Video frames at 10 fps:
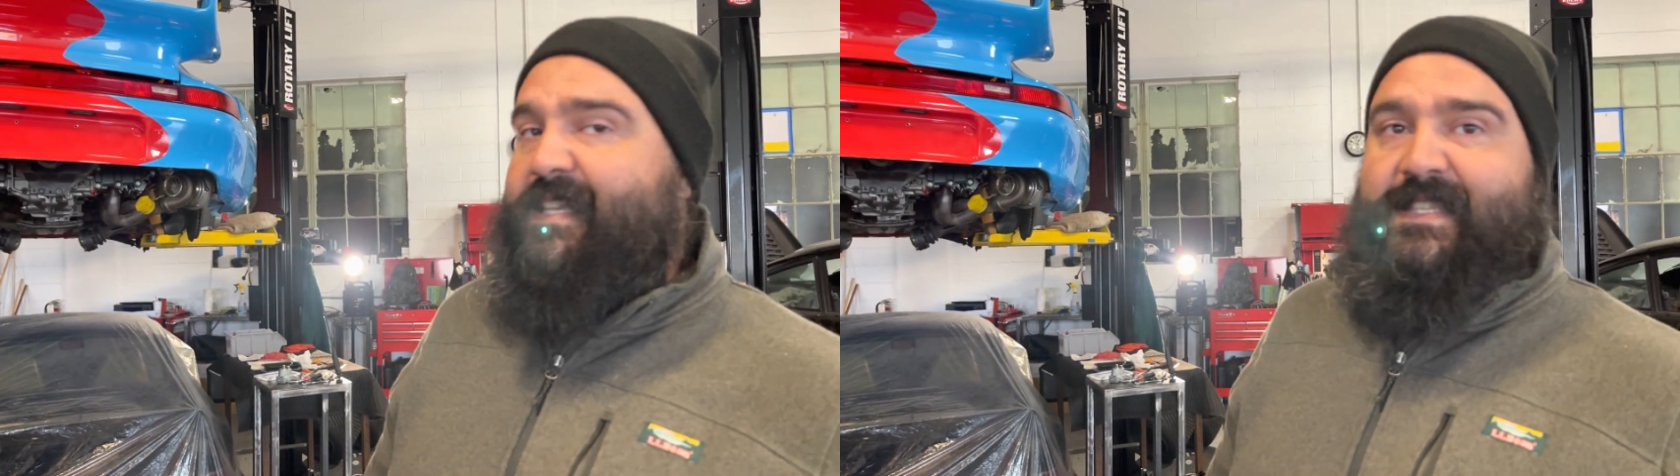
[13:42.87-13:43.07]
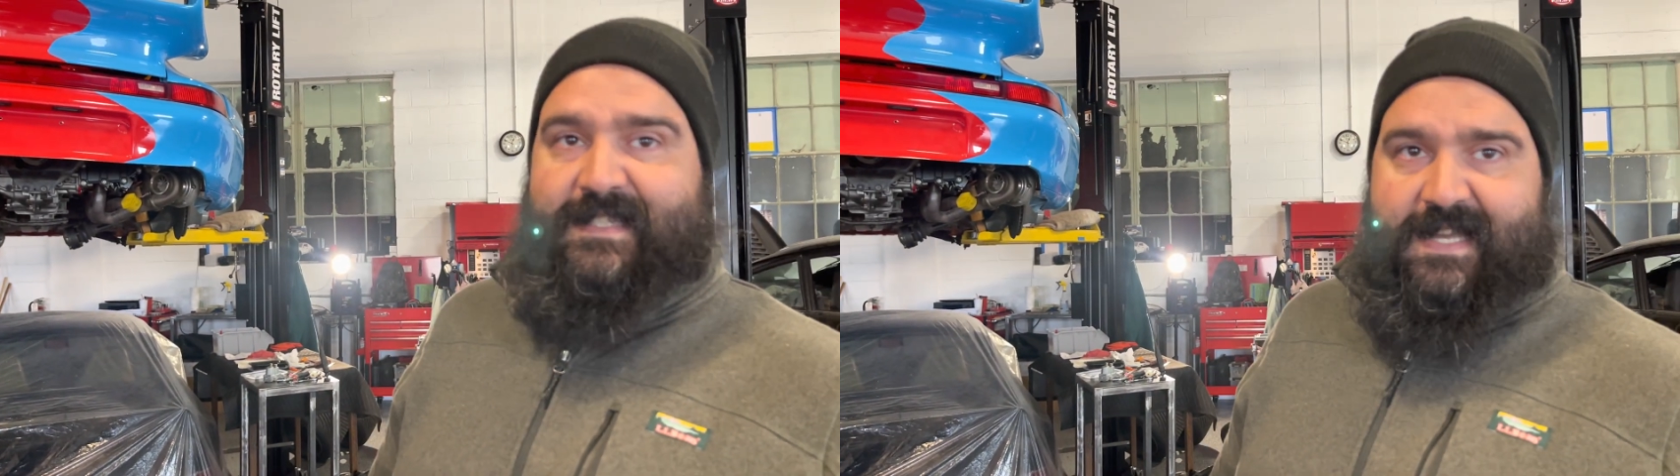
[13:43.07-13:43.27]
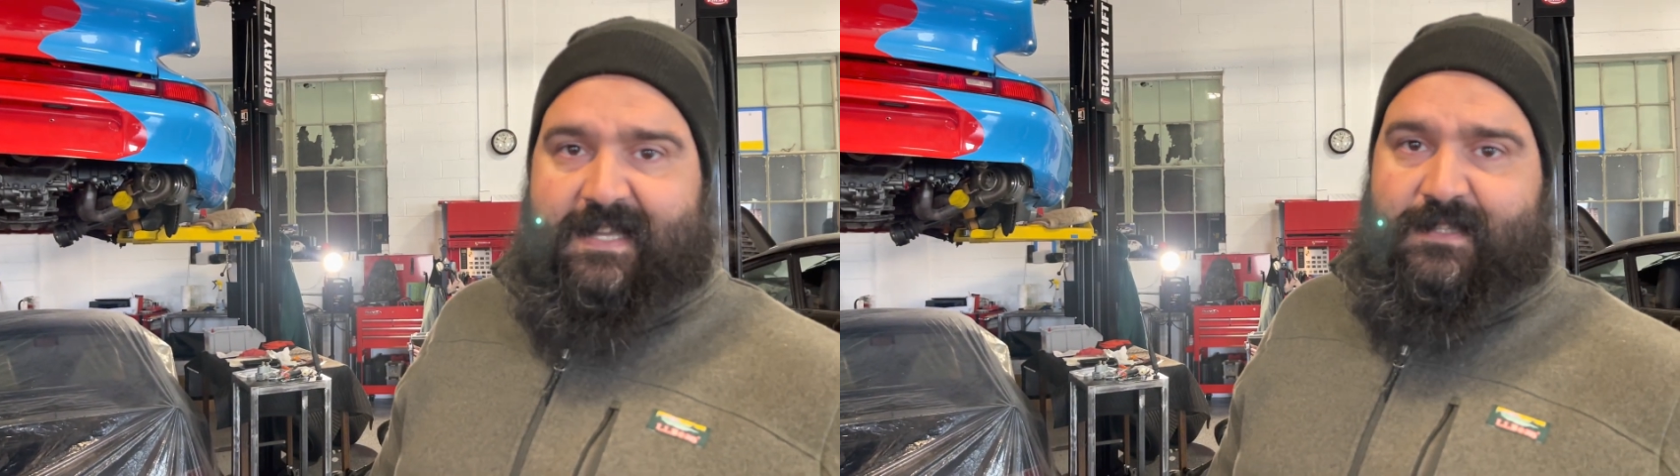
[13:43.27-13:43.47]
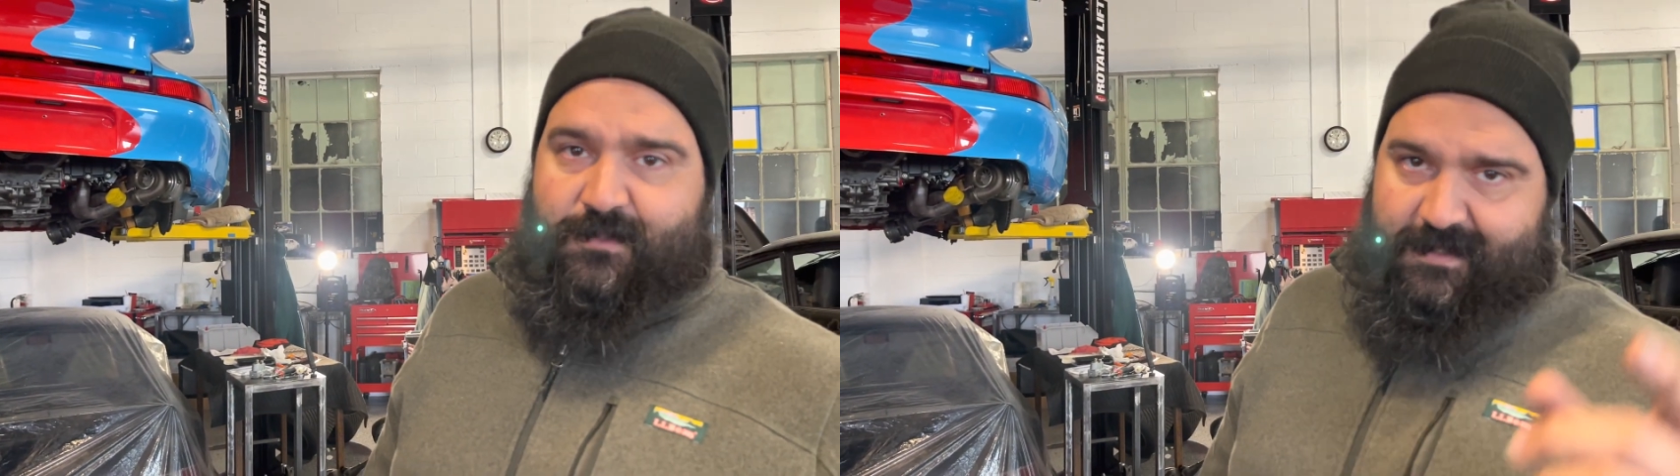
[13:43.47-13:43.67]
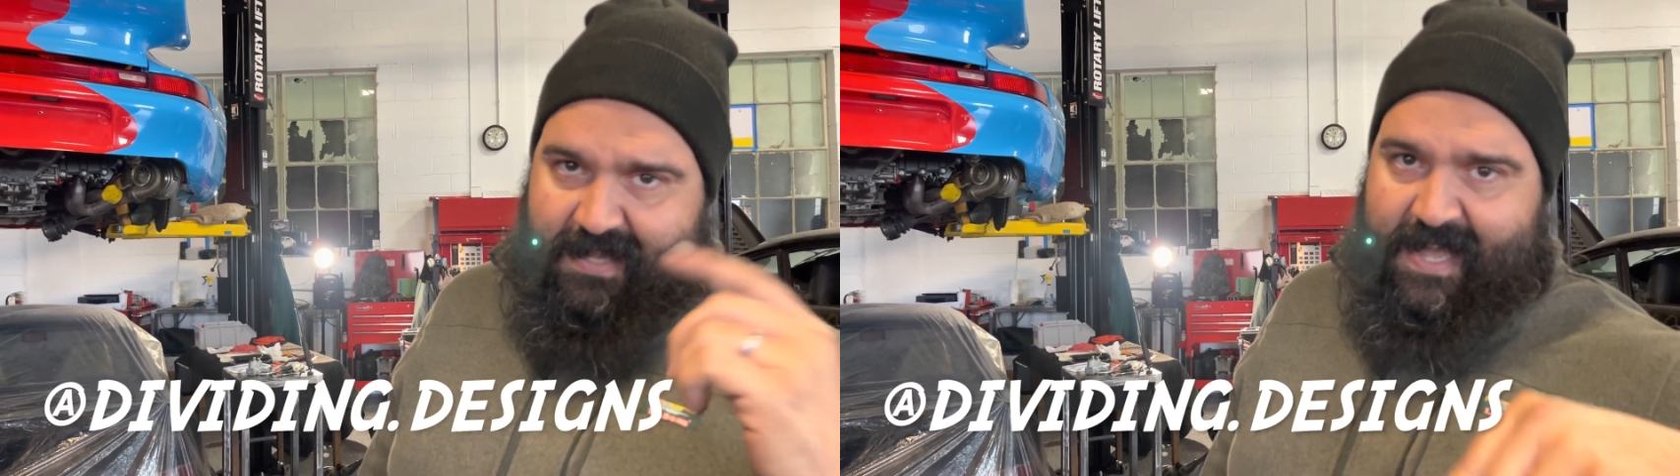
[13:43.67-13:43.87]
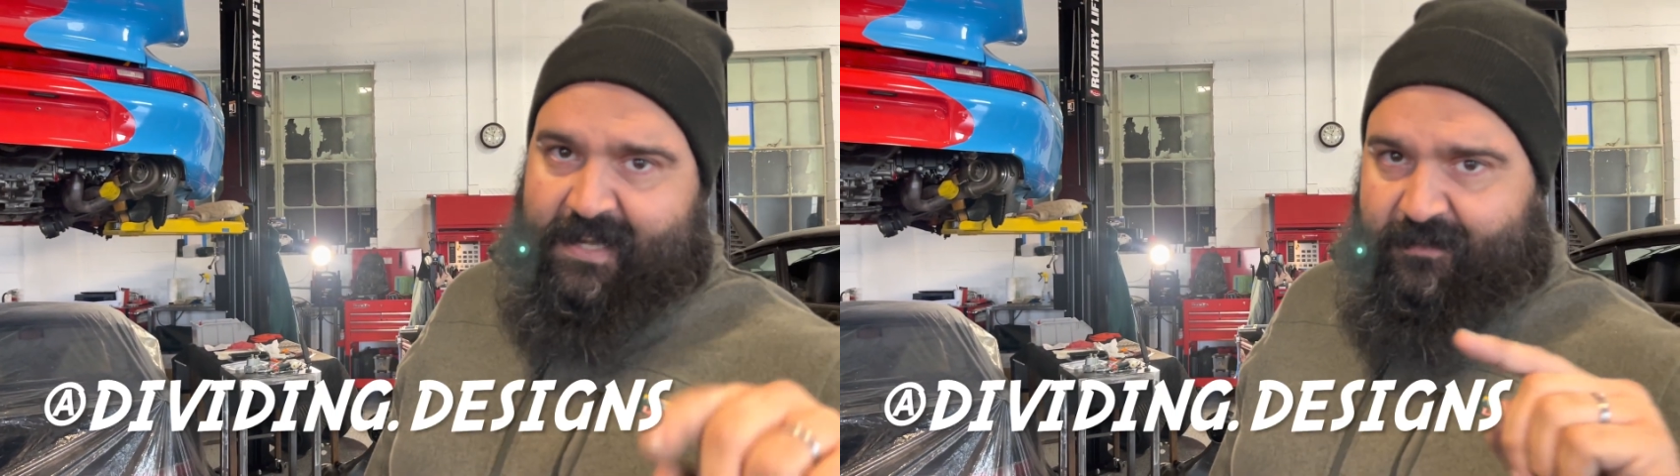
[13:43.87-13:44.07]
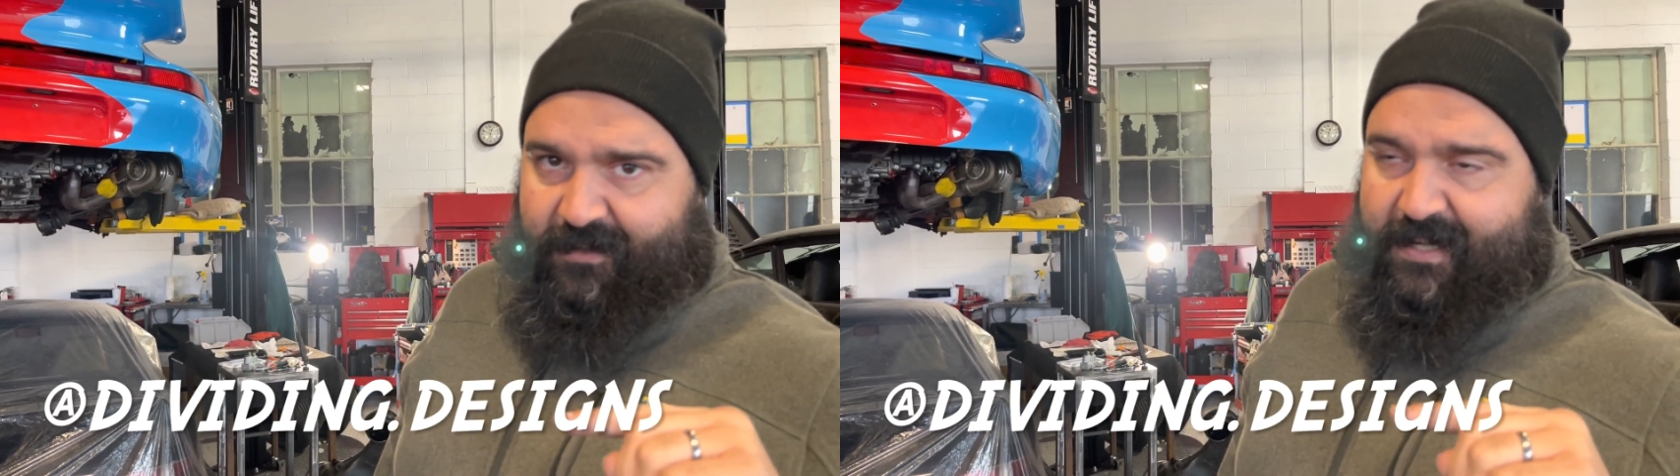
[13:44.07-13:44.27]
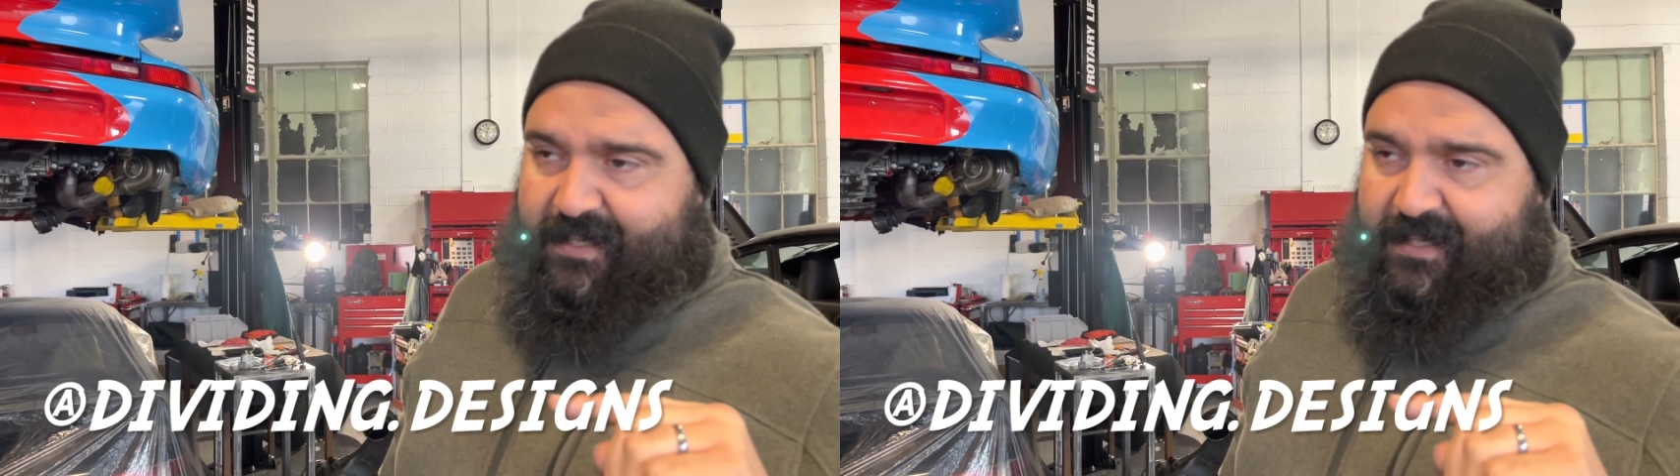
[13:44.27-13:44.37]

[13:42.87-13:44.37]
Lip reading: Design. So he's at Dividing